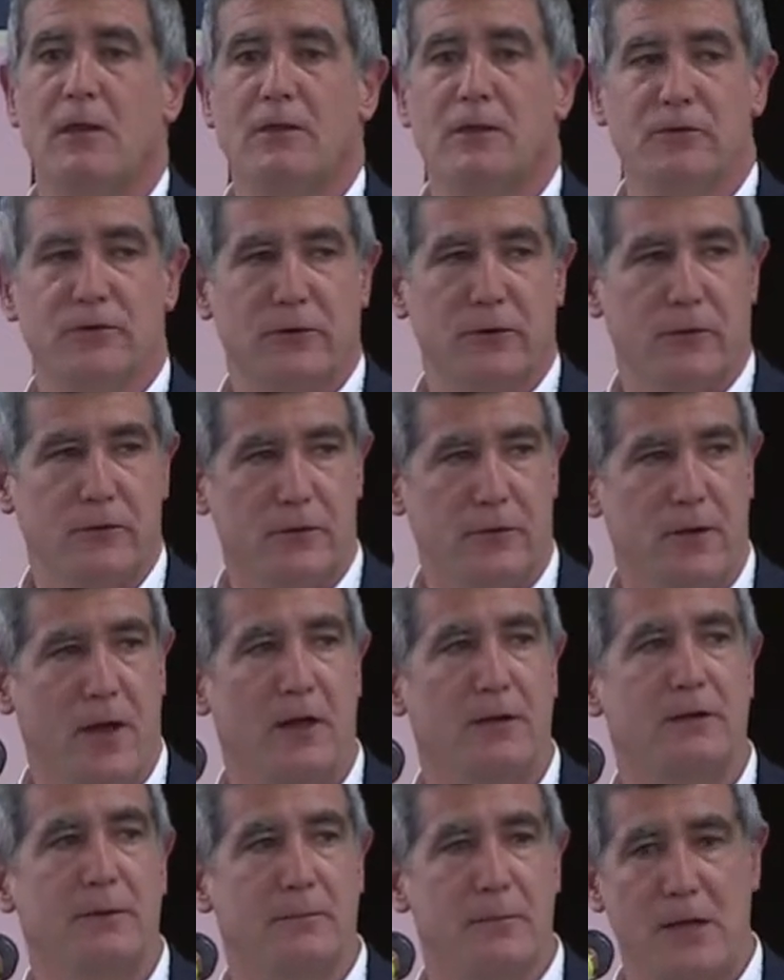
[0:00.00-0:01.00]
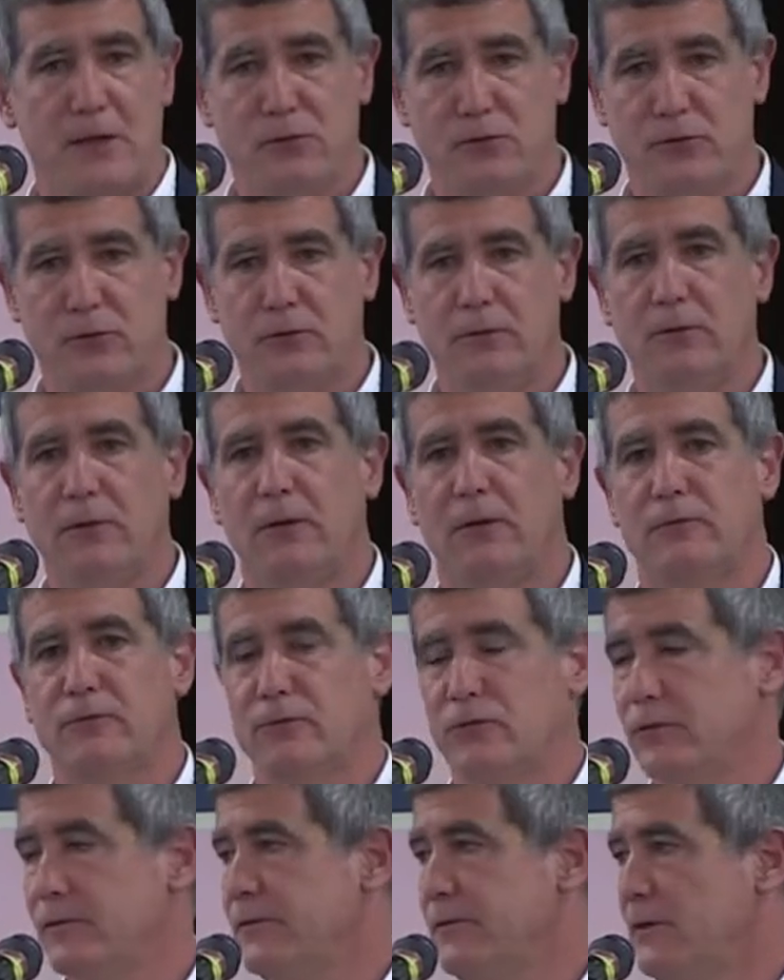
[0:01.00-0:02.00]
there's another condemnation of
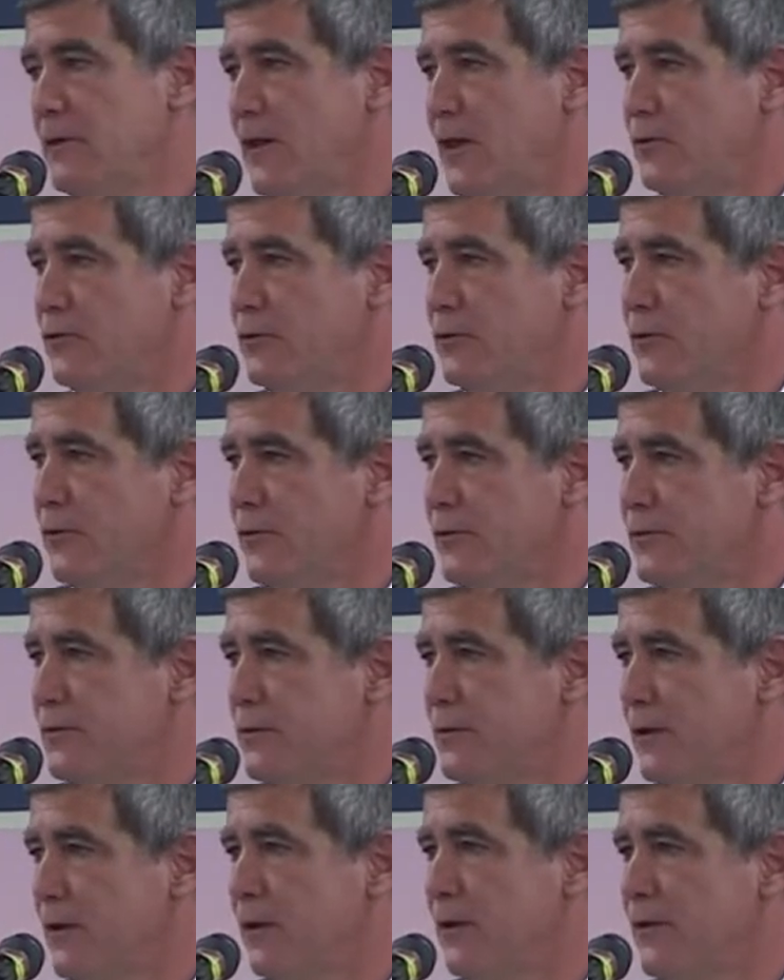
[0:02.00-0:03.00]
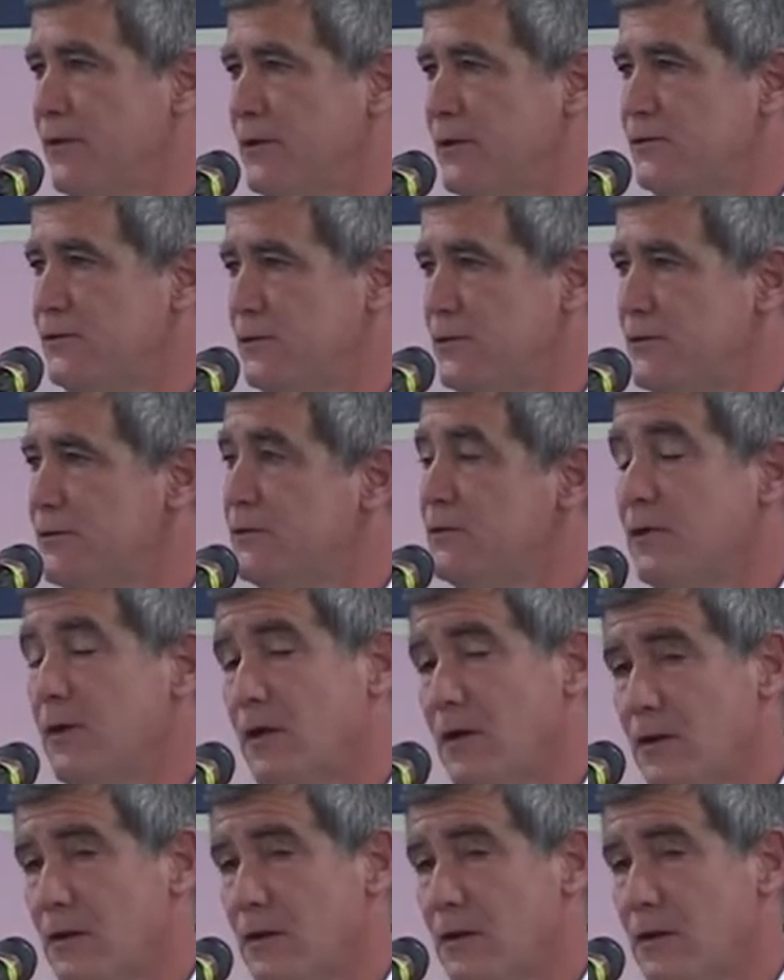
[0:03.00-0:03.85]
certain theological uh, theses.